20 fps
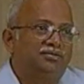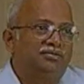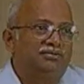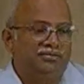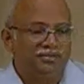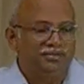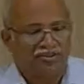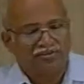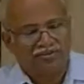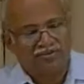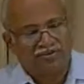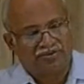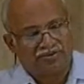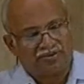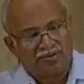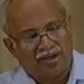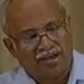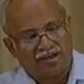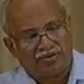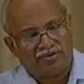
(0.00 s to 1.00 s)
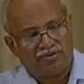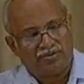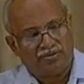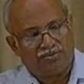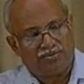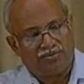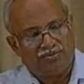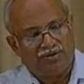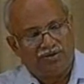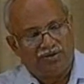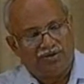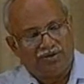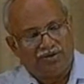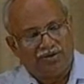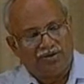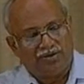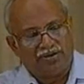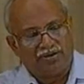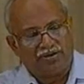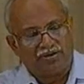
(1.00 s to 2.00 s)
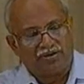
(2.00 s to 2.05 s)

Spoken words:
Just assume that the